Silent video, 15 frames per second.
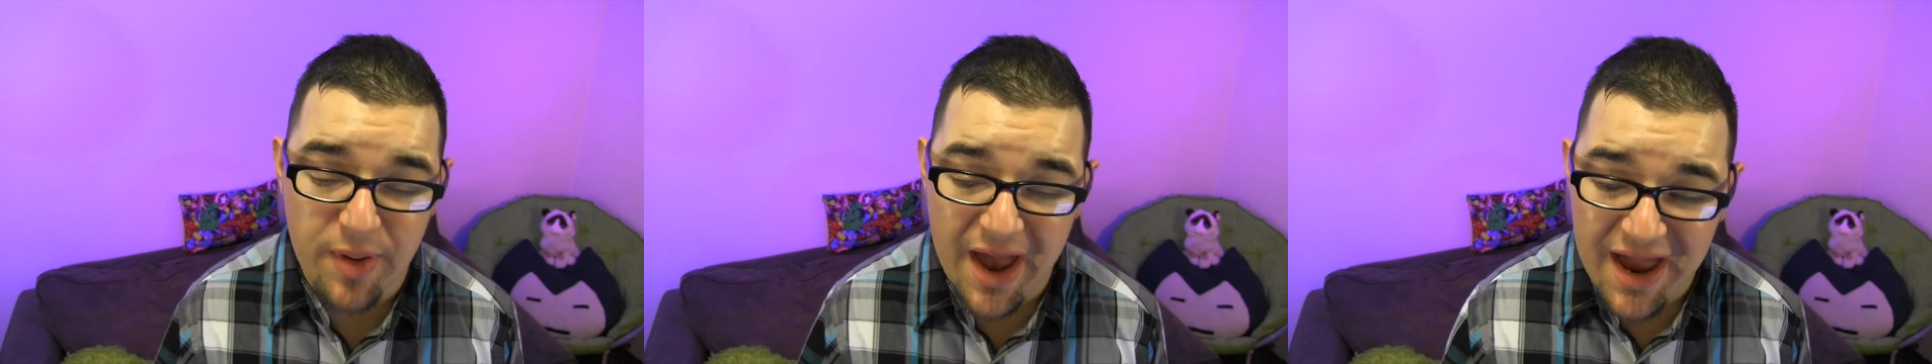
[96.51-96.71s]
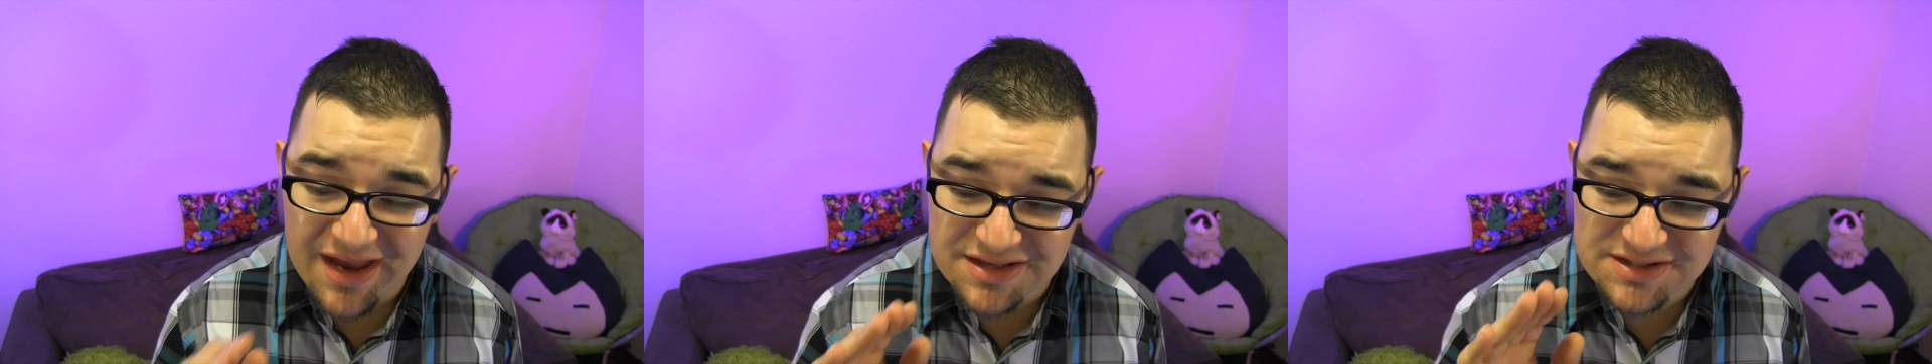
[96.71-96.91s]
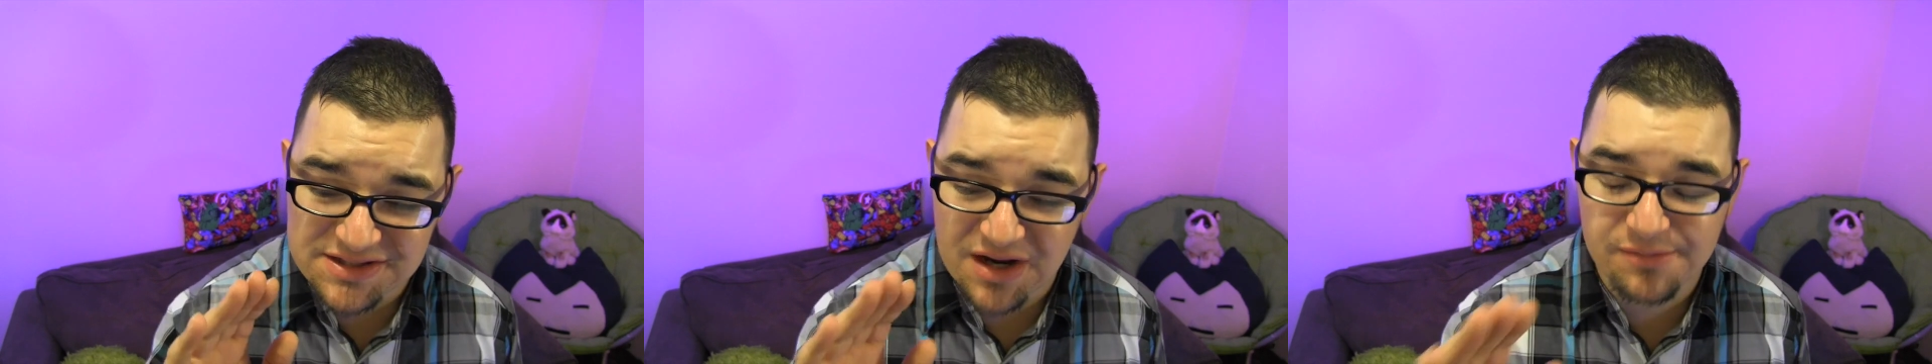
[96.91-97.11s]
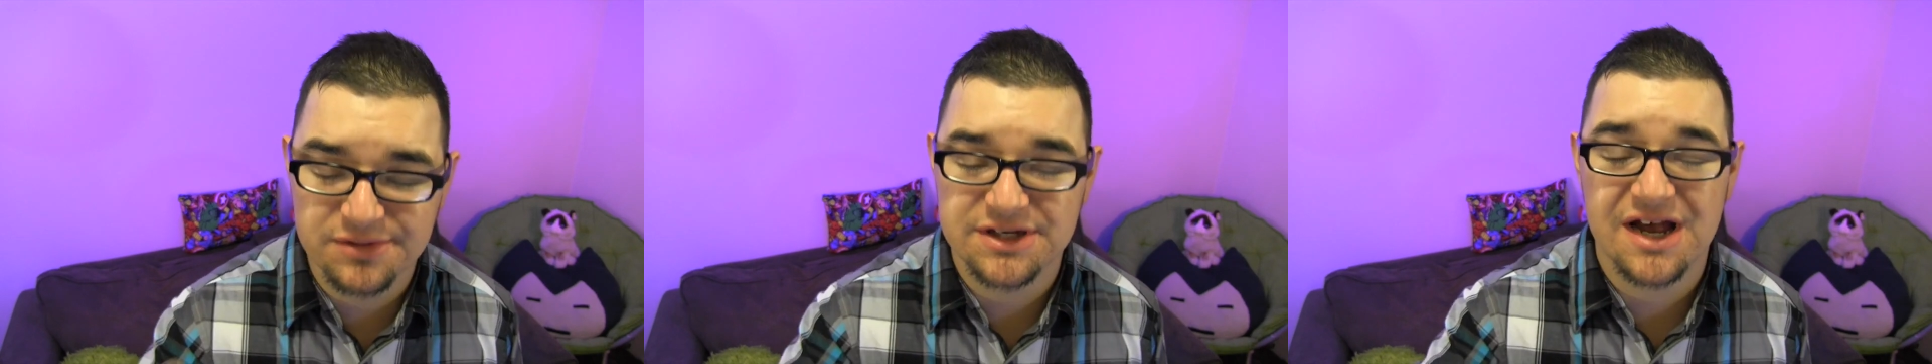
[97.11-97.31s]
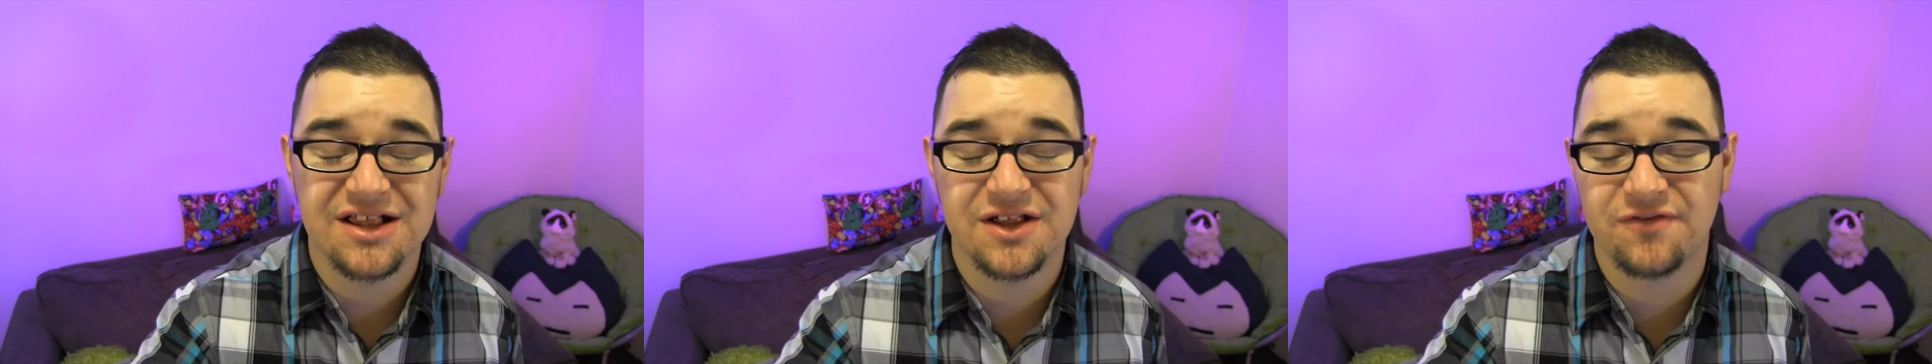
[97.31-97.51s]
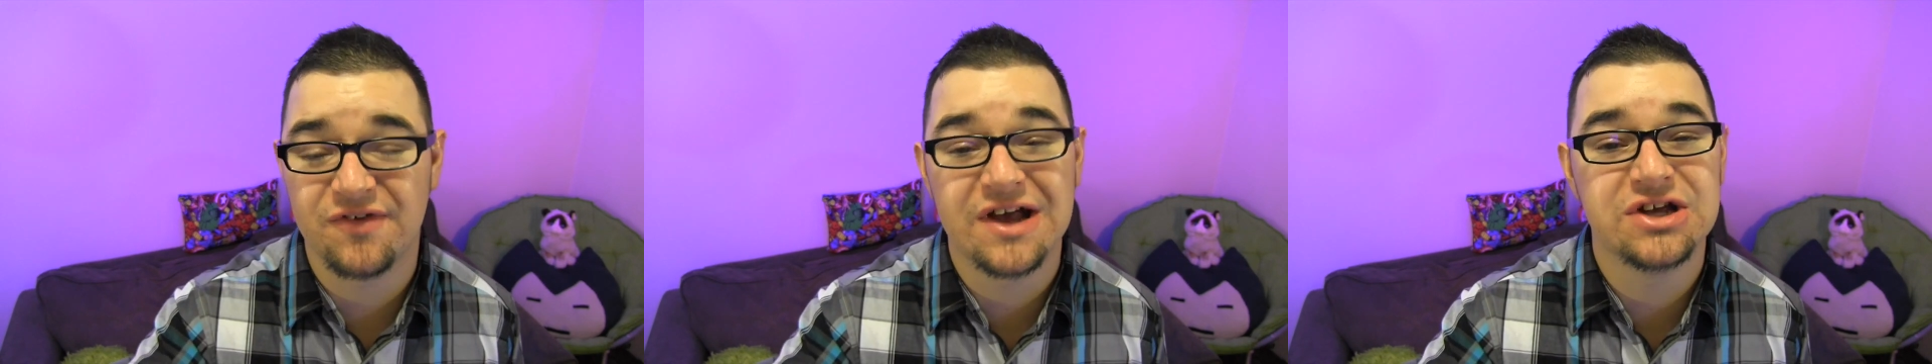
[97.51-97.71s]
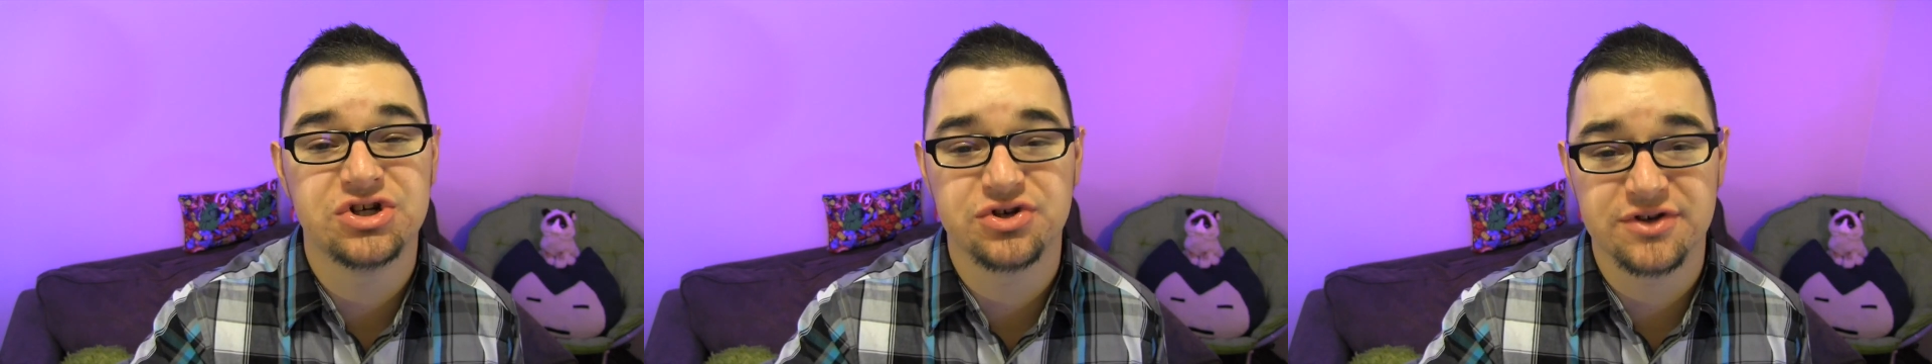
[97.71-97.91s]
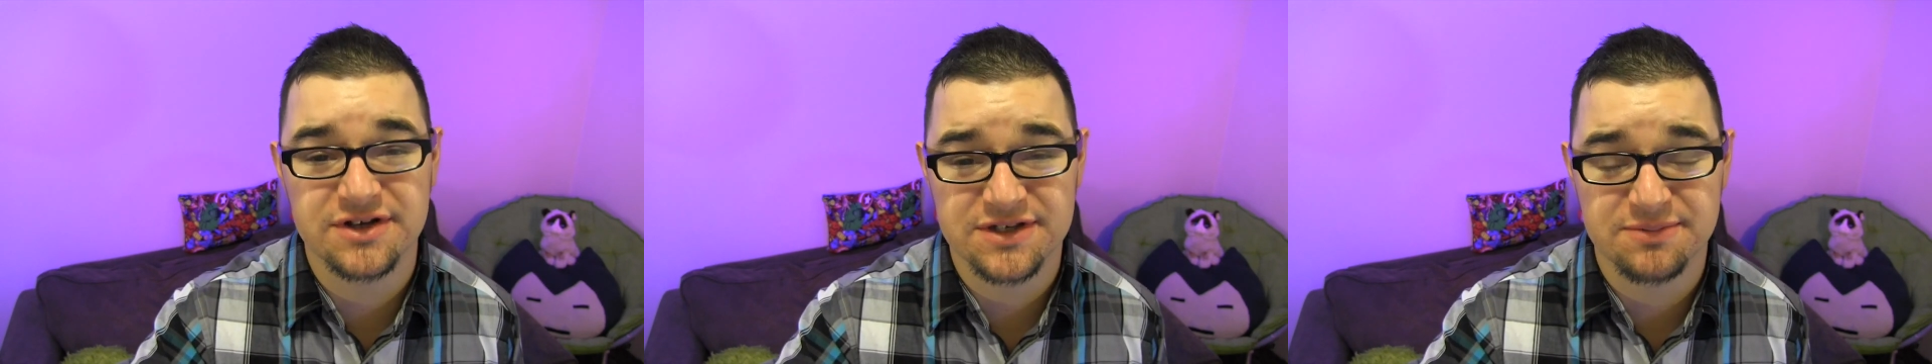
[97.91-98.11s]
paid some
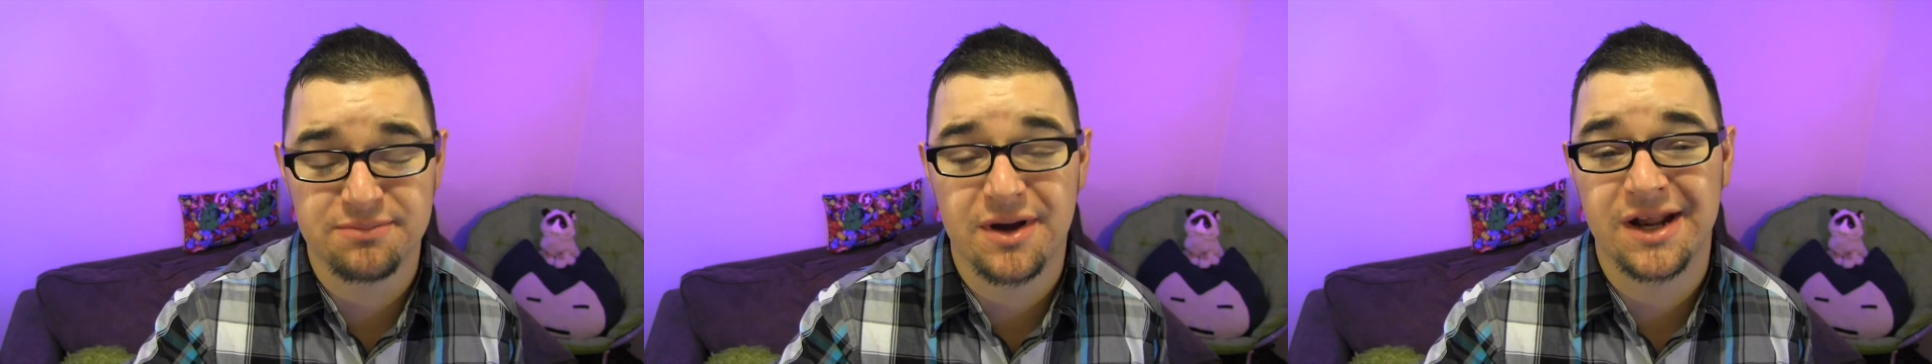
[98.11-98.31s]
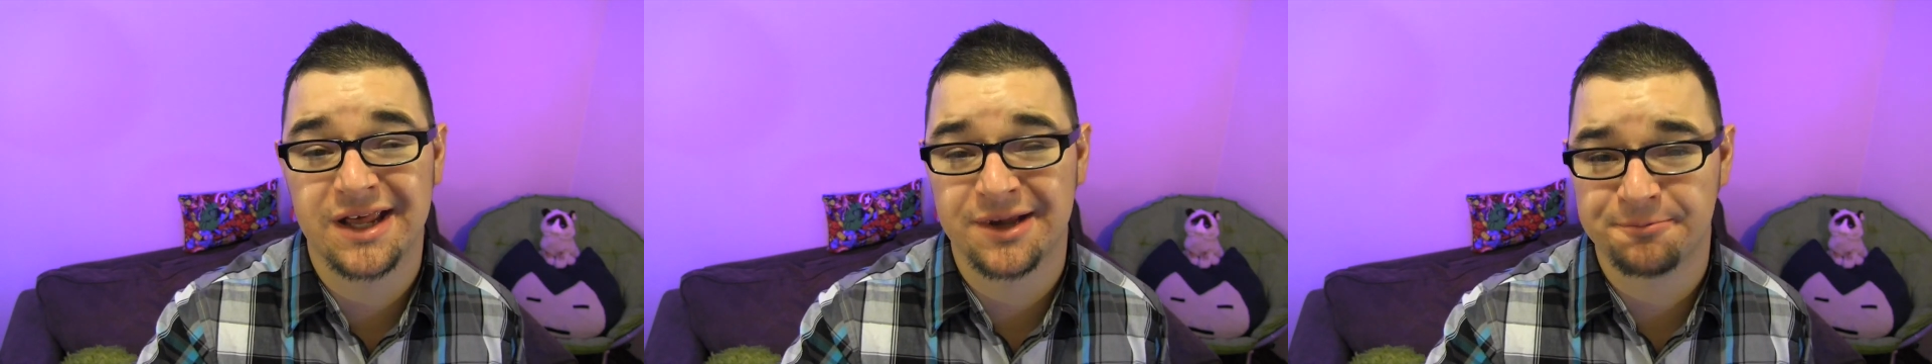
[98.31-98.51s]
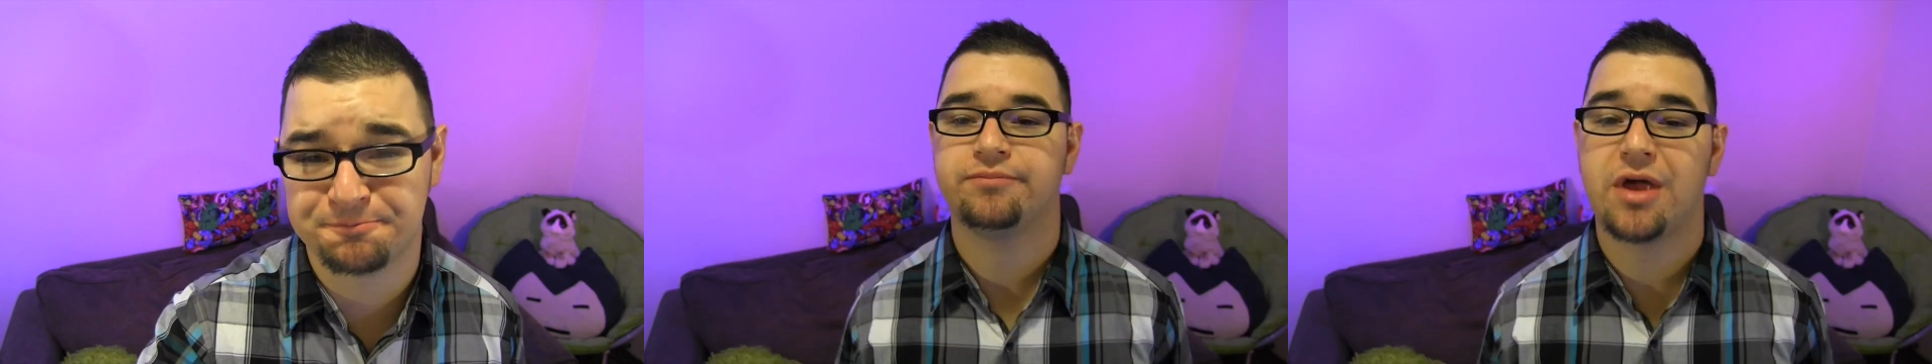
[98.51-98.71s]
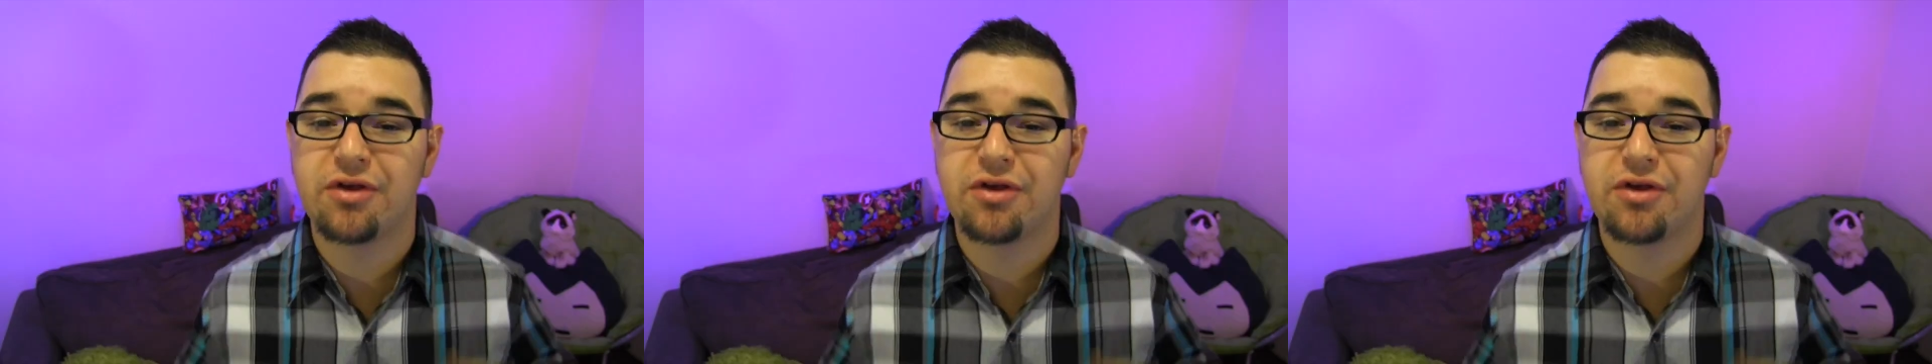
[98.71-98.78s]
televangelist money.